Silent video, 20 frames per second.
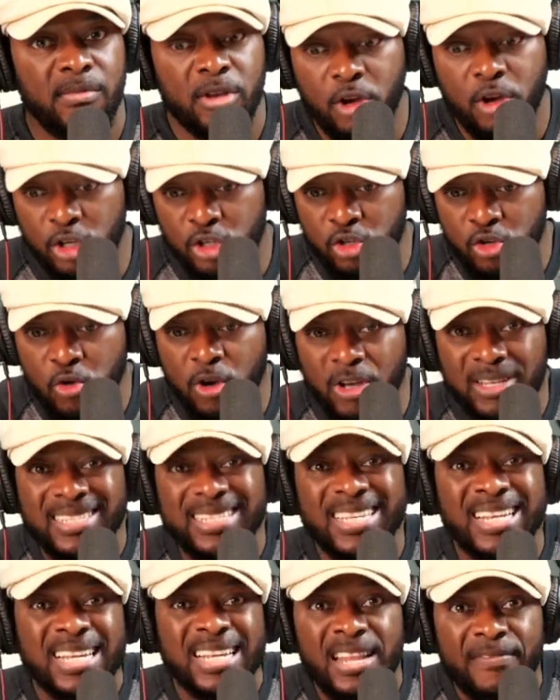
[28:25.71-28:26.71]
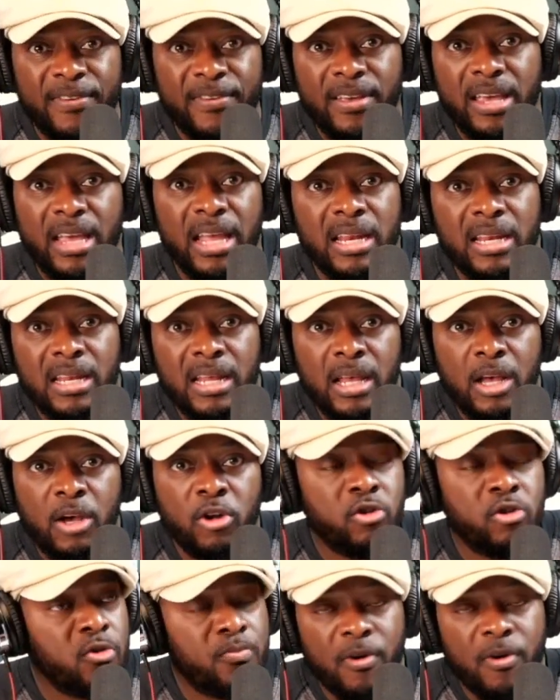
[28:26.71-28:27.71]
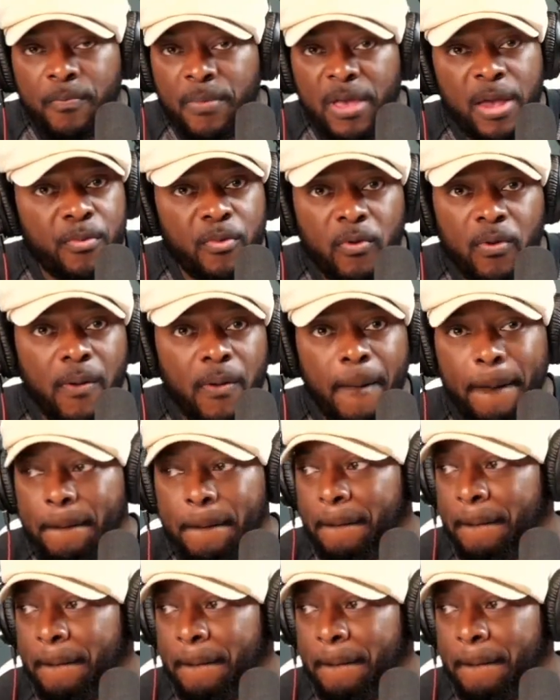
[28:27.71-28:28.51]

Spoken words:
Because you are a significant group of people.